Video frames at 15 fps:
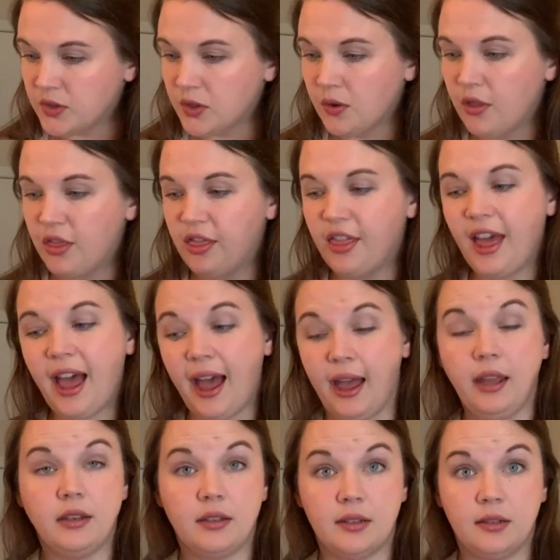So
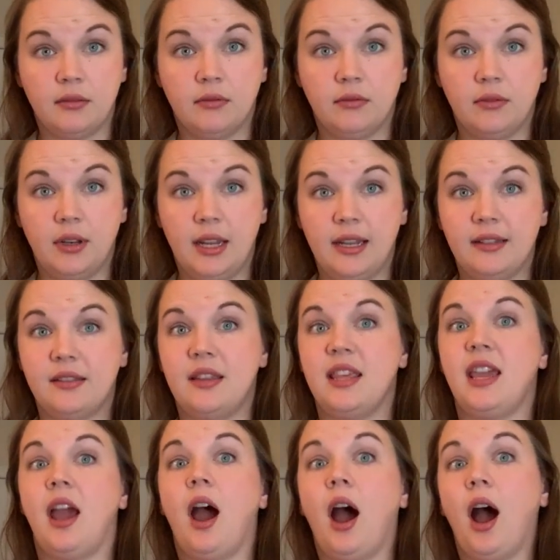that is
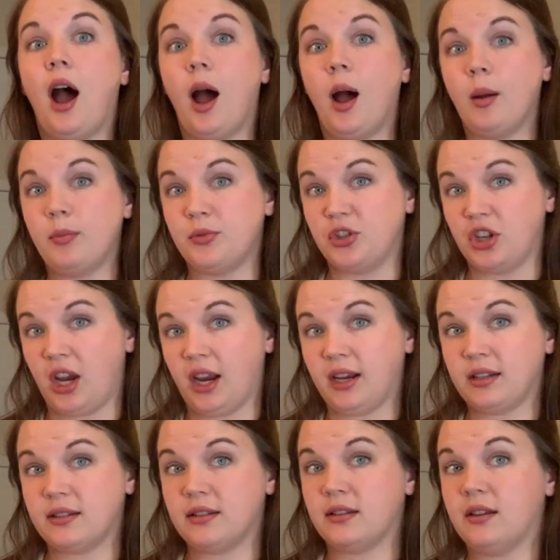the
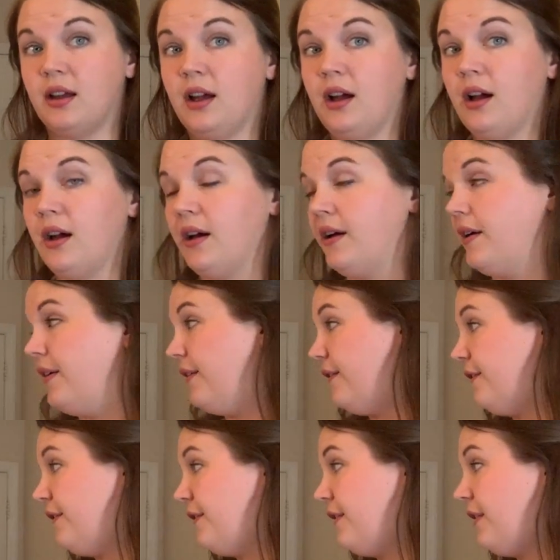object of
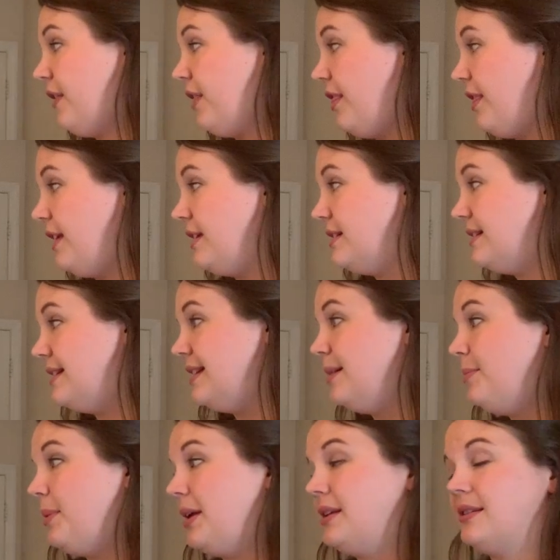the
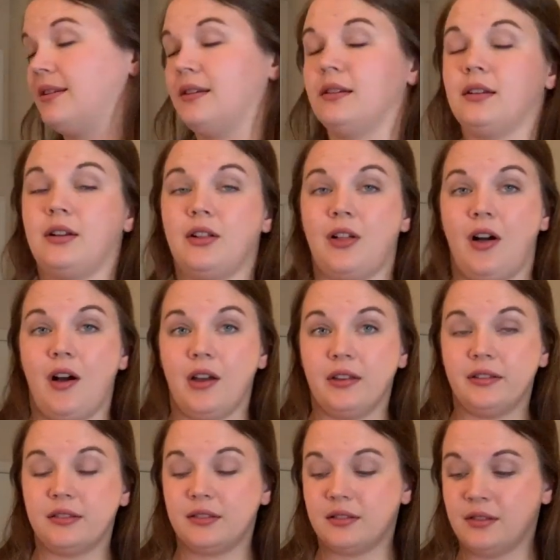dependent
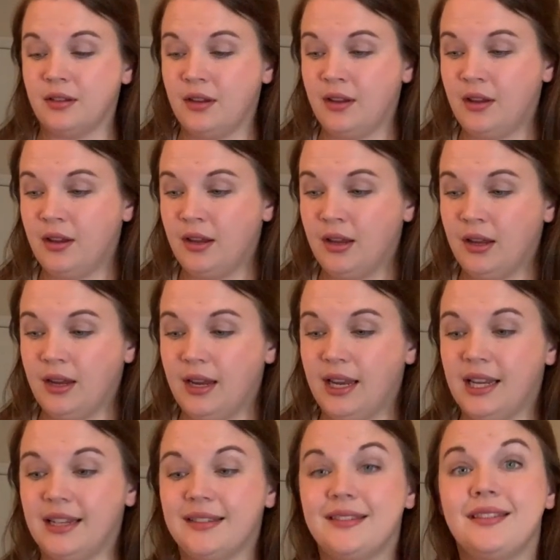clause.
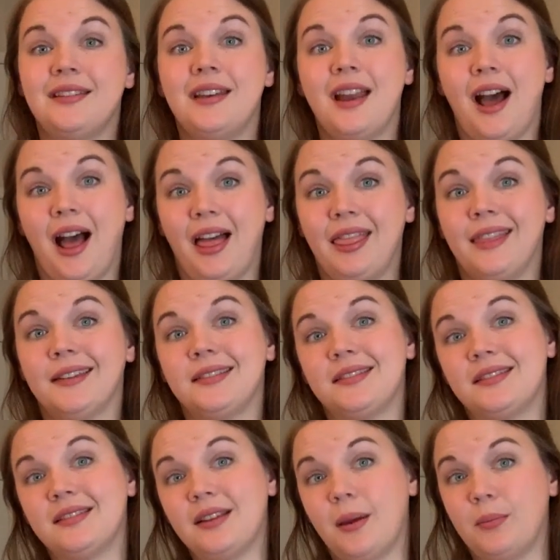It is not the
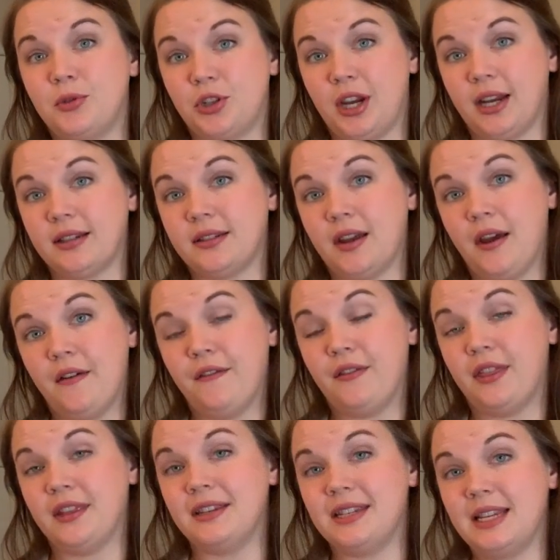subject of
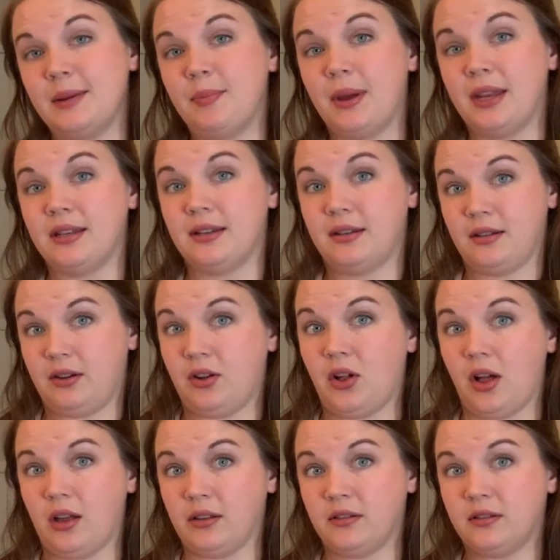the dependent
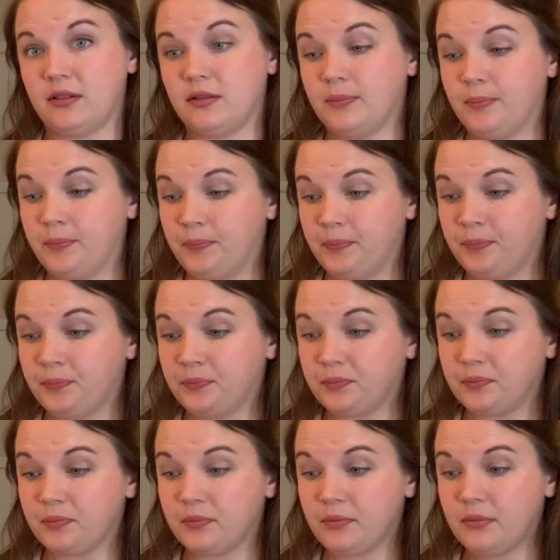clause.
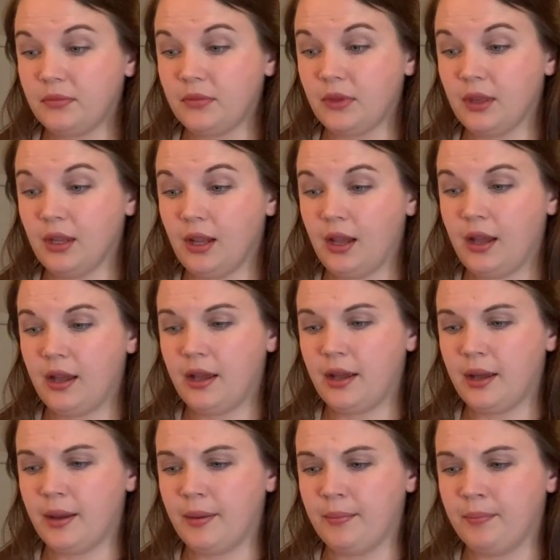
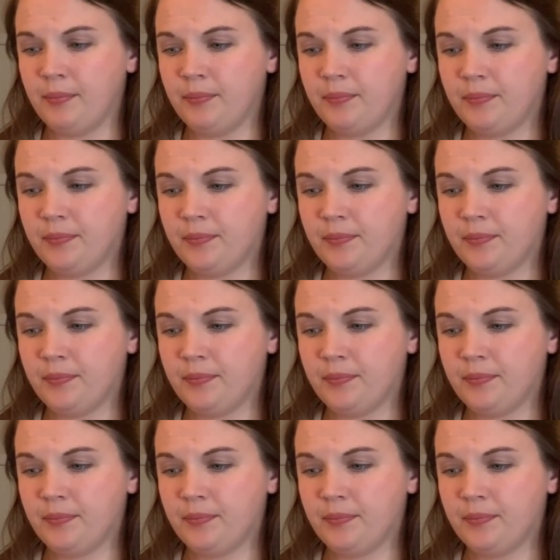Um,